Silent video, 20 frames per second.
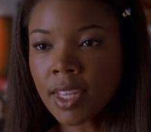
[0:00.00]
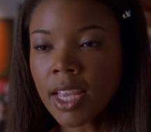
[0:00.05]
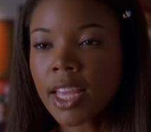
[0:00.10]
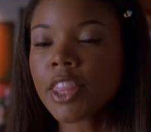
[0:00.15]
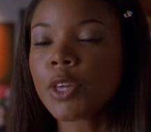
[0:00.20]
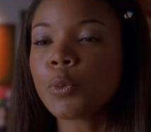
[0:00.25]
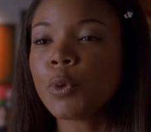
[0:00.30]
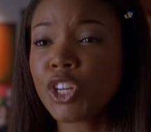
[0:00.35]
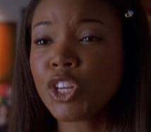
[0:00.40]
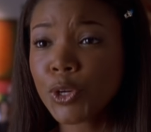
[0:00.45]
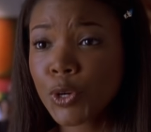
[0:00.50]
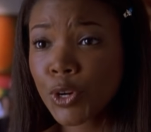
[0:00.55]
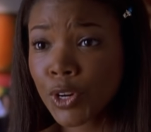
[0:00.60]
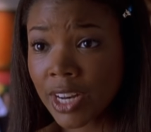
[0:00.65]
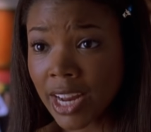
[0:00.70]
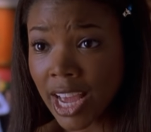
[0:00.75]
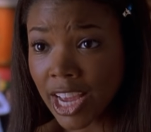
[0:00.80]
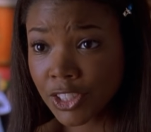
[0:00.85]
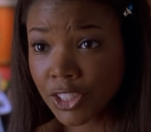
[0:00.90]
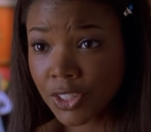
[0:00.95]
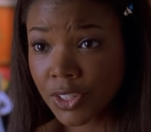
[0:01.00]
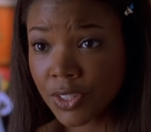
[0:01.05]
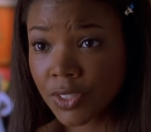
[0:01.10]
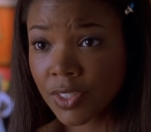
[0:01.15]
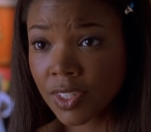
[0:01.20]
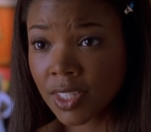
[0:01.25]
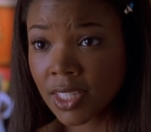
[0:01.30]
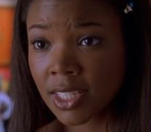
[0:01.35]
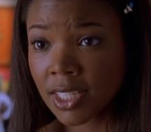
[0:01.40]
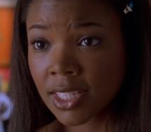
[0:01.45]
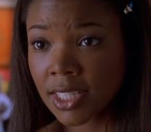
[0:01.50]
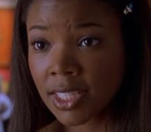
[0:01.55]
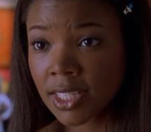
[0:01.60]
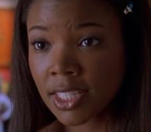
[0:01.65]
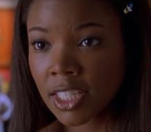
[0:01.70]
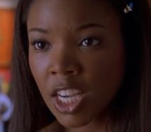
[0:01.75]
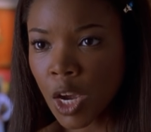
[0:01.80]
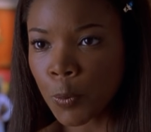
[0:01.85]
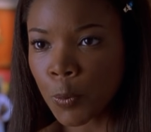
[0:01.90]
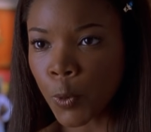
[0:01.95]
Then when you go to nationals,
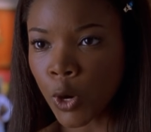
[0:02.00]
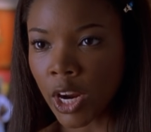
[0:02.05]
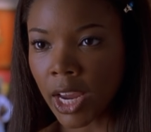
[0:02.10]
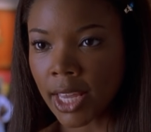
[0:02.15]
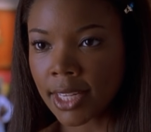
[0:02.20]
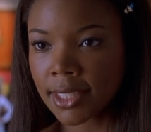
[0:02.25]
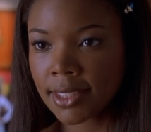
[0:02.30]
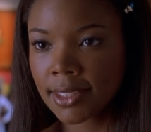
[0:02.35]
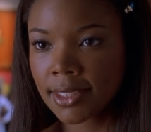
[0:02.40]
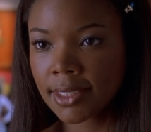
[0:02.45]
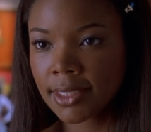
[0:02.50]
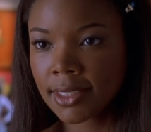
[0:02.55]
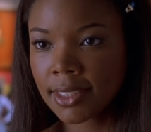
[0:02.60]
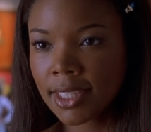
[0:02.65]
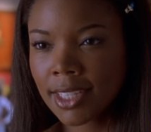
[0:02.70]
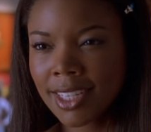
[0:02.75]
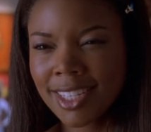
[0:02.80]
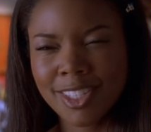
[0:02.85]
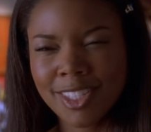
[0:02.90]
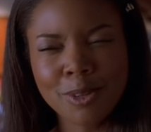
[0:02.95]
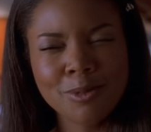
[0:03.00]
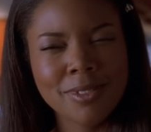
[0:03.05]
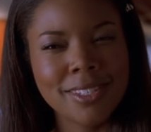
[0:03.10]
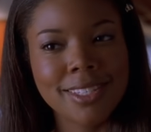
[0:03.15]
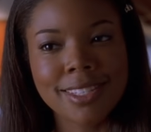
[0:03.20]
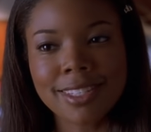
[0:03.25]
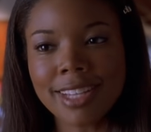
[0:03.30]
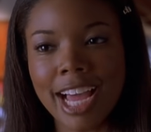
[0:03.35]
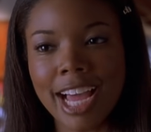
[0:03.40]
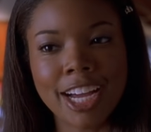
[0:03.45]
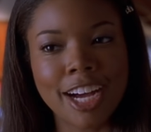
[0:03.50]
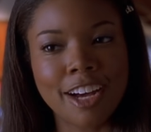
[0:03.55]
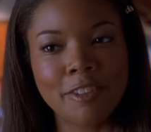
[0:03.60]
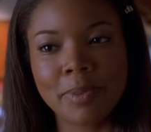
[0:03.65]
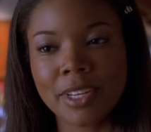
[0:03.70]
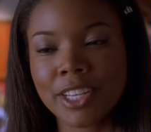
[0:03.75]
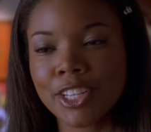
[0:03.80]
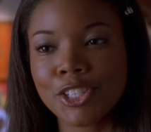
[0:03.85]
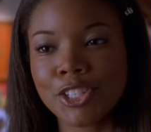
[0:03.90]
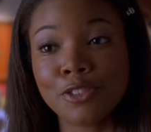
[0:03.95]
bring it. Don't slack off
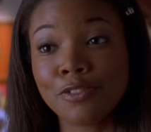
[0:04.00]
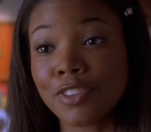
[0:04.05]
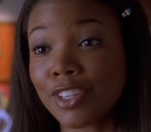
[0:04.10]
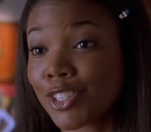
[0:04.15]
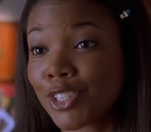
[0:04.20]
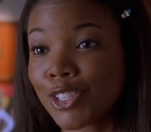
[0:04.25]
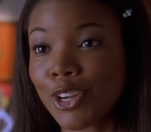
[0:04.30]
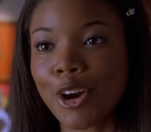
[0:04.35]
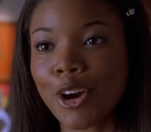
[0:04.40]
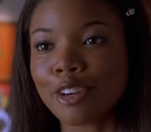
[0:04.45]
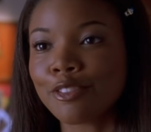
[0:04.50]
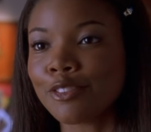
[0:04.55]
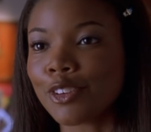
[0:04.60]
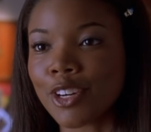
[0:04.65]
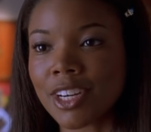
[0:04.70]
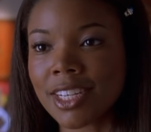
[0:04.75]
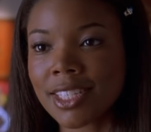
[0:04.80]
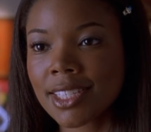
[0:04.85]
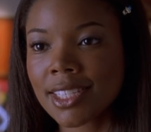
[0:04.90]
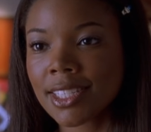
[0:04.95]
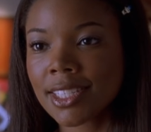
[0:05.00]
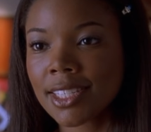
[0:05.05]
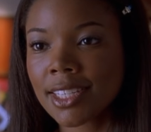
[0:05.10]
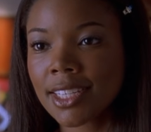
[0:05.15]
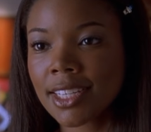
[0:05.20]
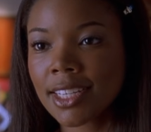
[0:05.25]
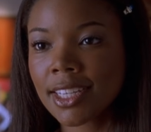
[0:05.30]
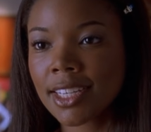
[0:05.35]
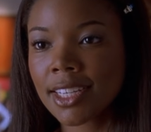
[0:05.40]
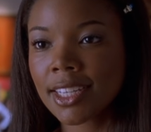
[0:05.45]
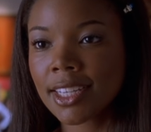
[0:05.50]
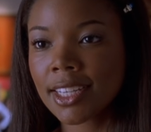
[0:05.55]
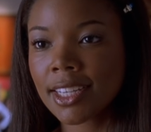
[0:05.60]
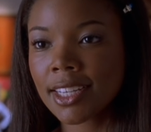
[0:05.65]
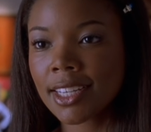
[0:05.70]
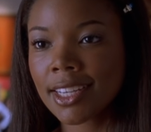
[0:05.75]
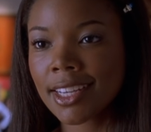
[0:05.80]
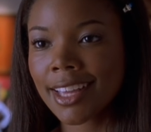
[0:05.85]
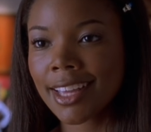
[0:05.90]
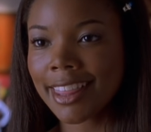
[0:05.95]
because you feel sorry for us.
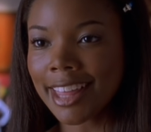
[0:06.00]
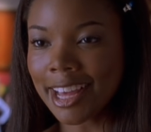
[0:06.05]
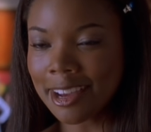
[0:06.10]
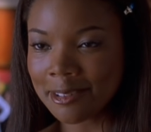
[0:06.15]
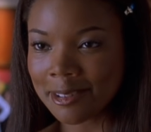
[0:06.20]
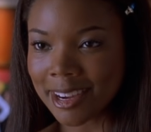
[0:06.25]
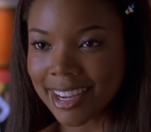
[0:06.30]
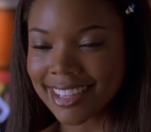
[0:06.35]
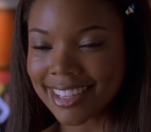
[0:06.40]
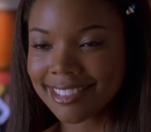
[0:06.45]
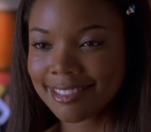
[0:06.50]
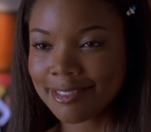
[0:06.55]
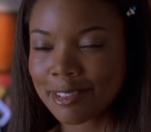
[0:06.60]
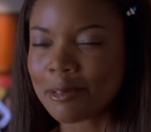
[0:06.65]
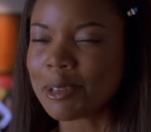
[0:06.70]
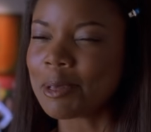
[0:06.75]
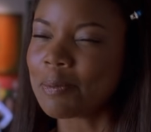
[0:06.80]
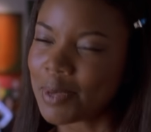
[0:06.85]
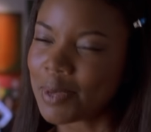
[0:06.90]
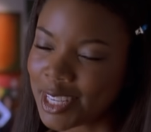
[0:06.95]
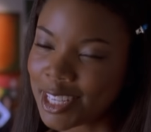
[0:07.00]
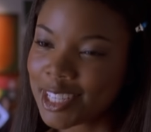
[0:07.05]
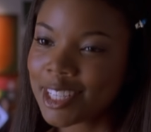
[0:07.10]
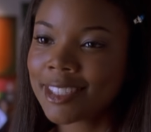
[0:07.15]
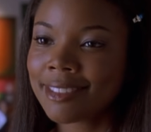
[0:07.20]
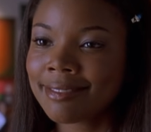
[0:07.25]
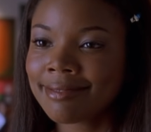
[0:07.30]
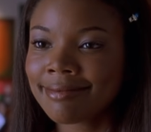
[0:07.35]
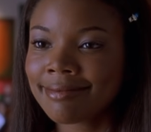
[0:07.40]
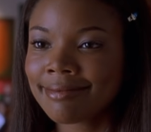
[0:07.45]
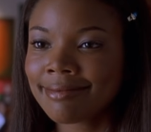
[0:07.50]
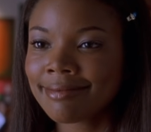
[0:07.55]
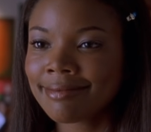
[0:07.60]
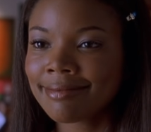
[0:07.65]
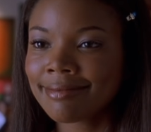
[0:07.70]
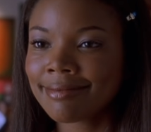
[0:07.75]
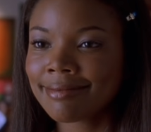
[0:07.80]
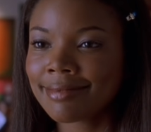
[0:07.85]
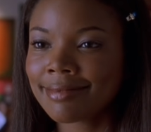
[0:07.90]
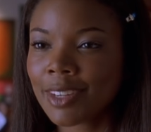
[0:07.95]
That way, when we beat you,
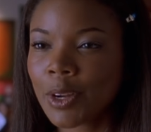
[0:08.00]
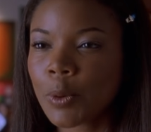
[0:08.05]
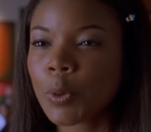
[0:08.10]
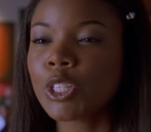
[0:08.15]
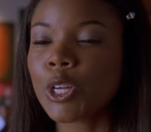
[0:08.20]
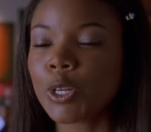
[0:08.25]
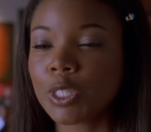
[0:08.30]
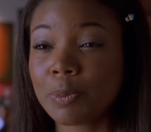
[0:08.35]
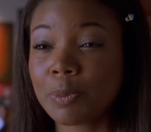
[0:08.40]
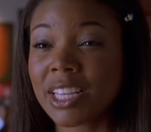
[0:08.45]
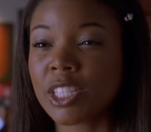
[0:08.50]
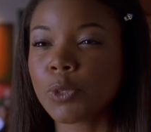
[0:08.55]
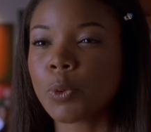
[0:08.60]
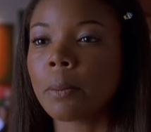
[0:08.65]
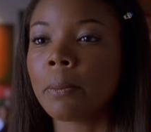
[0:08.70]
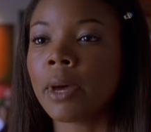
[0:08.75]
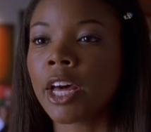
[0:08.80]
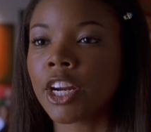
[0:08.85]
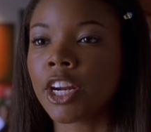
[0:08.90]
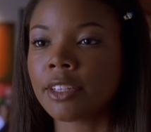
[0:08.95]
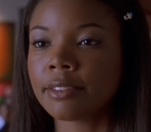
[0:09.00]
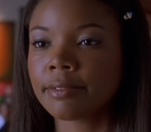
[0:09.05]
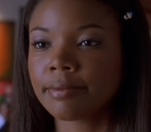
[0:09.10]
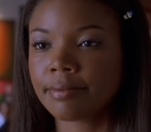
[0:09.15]
we'll know it's because we're better.